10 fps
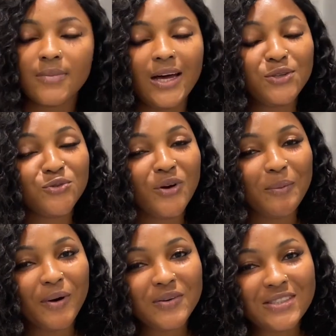I don't know
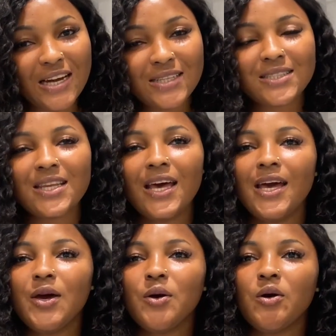about that.
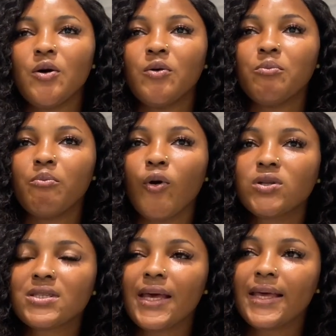
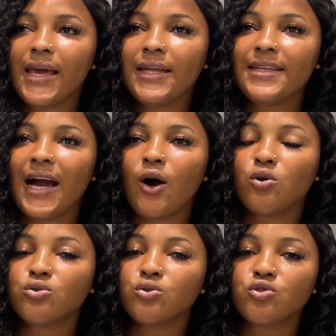But again, there are
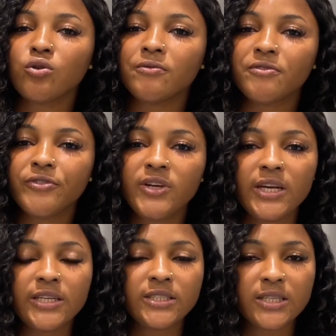also some free
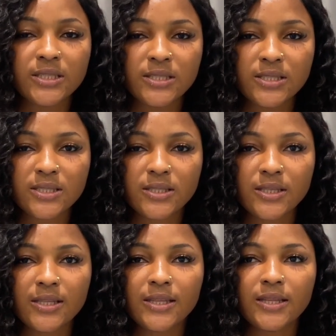agents,
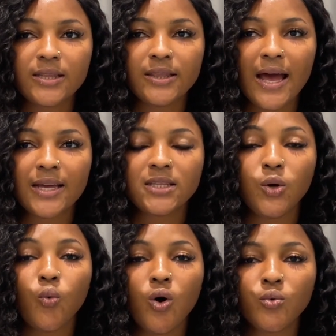like they
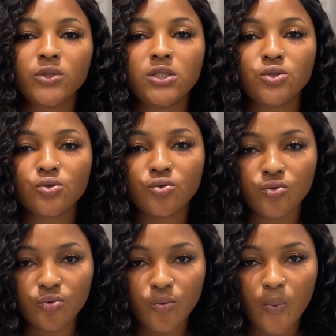work with the
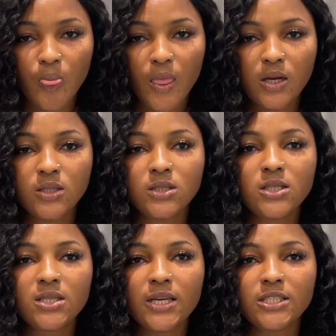school.
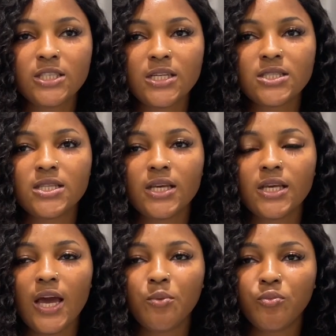These agents, they
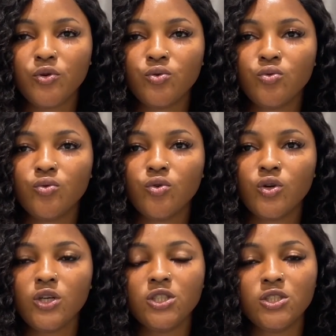help you
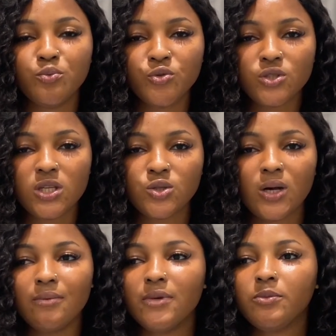in the process. You
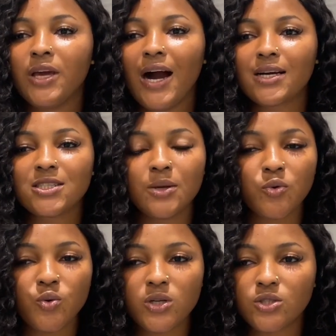can maybe ask them
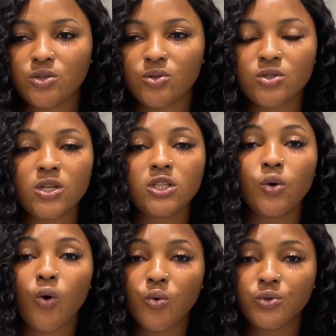questions. They
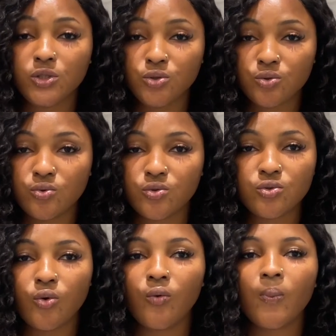work with the school,
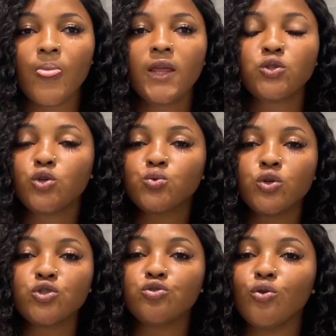so those
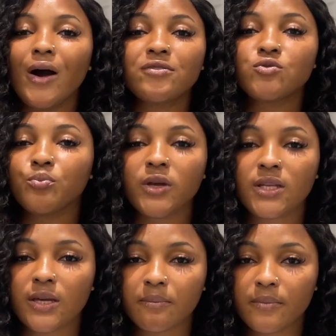ones you don't have to pay
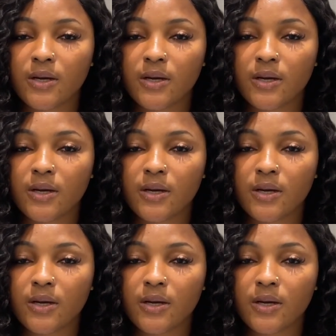them.